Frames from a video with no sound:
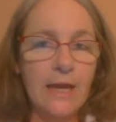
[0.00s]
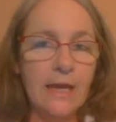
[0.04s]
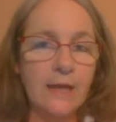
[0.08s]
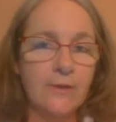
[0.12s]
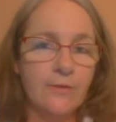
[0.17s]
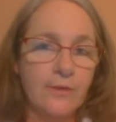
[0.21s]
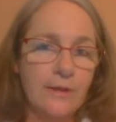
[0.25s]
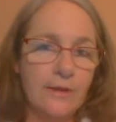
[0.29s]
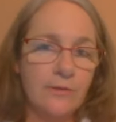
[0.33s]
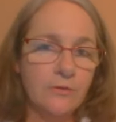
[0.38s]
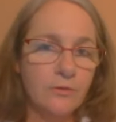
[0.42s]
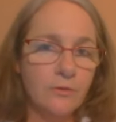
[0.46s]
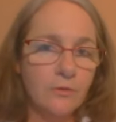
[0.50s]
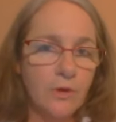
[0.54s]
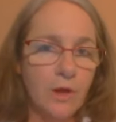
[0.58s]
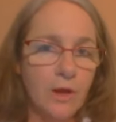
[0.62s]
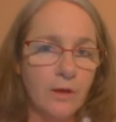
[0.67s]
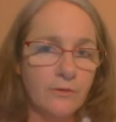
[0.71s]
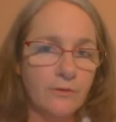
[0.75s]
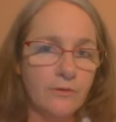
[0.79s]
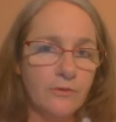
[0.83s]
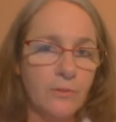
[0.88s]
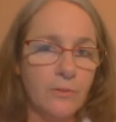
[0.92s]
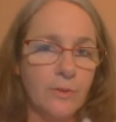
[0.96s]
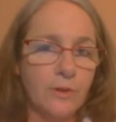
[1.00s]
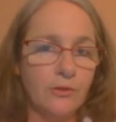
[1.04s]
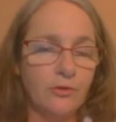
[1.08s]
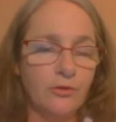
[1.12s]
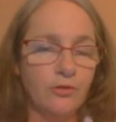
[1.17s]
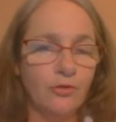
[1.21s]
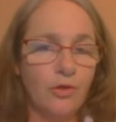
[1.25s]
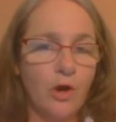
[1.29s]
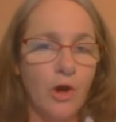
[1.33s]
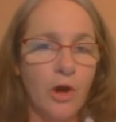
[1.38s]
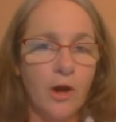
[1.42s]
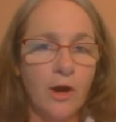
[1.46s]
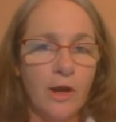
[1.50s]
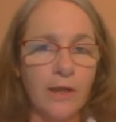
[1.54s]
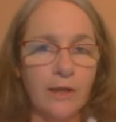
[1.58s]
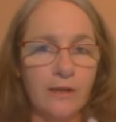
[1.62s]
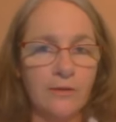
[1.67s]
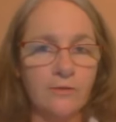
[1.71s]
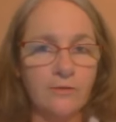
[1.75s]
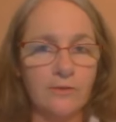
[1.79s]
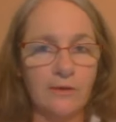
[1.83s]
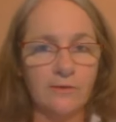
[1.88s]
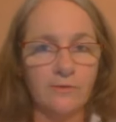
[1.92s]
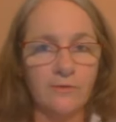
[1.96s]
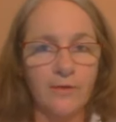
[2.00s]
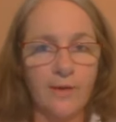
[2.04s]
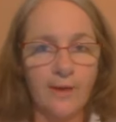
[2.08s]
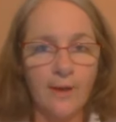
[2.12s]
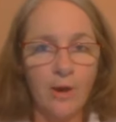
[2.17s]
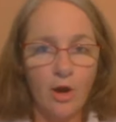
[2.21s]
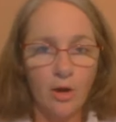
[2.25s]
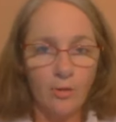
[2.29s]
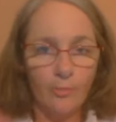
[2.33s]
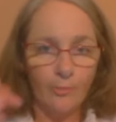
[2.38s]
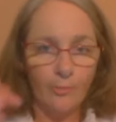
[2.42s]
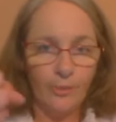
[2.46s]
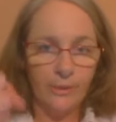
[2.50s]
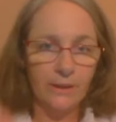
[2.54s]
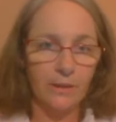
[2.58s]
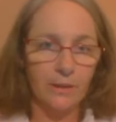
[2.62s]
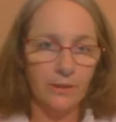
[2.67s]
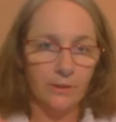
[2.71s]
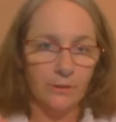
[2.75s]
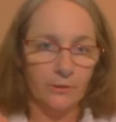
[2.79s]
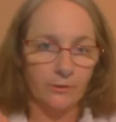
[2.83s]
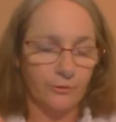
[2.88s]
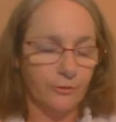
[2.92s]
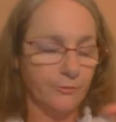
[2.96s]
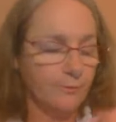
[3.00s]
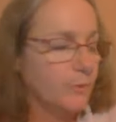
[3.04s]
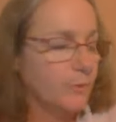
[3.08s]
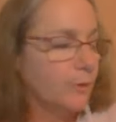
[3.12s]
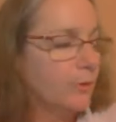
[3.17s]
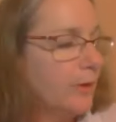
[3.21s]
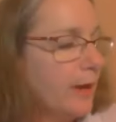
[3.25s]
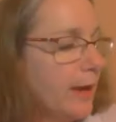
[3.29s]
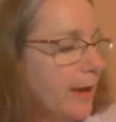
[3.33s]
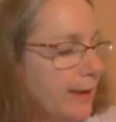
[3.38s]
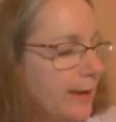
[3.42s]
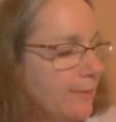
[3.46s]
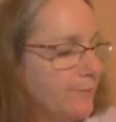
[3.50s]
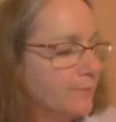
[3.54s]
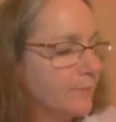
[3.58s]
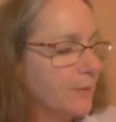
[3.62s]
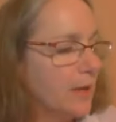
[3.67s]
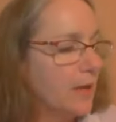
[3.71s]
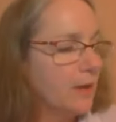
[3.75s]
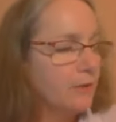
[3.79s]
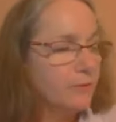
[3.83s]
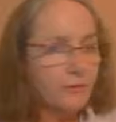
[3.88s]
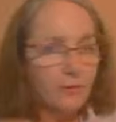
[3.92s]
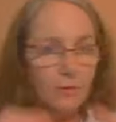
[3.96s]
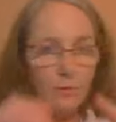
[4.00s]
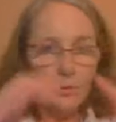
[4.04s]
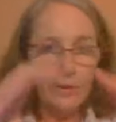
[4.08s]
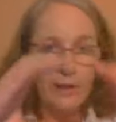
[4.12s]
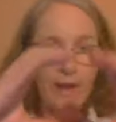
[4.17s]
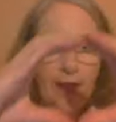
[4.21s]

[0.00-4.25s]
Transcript: And these are not so much targets as they are pillars, okay? So we